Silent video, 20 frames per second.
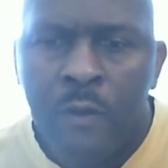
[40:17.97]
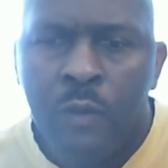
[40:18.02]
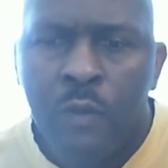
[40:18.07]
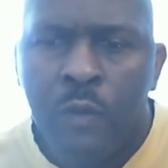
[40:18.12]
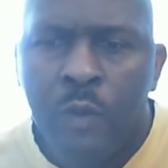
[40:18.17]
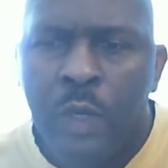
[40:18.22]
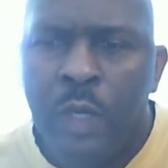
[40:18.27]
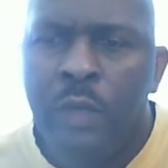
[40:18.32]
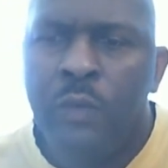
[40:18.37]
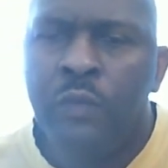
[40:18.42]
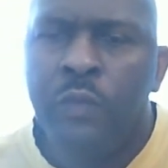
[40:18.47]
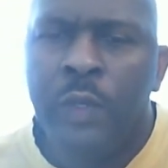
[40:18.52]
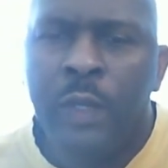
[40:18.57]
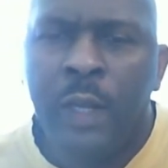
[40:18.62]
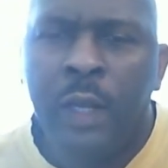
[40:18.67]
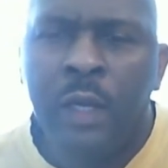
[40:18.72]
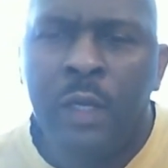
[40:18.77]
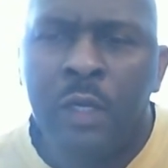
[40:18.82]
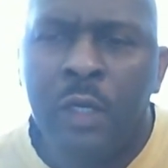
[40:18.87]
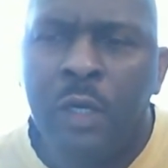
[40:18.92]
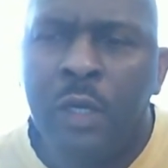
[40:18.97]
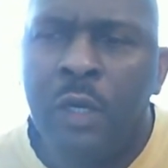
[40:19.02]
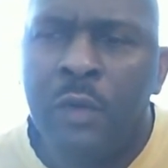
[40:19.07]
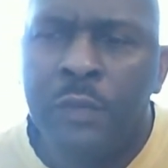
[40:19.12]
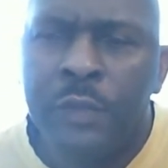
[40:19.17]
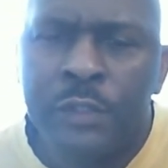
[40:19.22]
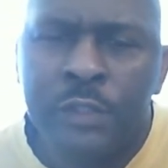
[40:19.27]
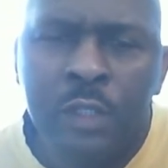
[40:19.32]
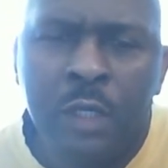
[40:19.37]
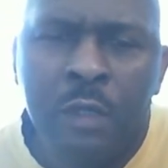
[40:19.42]
When will our God
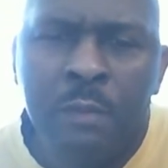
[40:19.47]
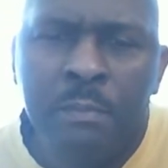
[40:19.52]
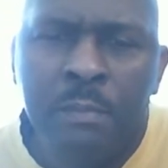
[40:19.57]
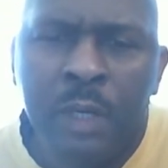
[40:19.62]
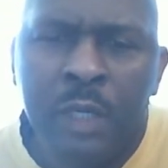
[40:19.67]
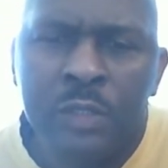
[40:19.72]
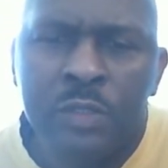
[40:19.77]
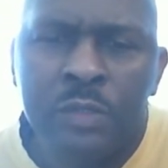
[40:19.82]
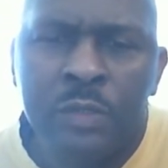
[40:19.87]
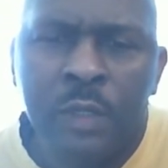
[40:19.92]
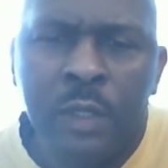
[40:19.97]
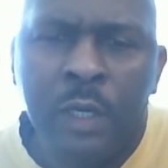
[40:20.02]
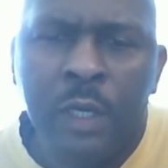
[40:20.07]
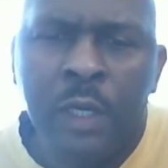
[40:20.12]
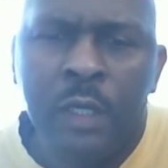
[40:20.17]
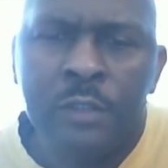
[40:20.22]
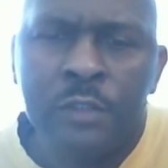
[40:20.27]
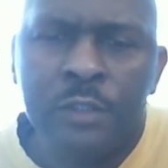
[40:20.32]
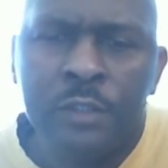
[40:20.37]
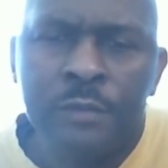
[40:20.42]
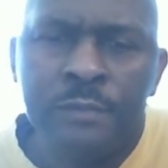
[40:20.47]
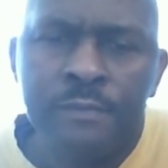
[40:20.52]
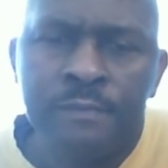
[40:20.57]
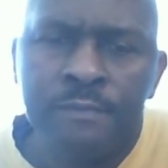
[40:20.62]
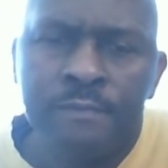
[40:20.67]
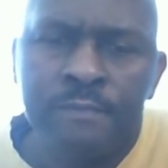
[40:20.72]
return back to earth?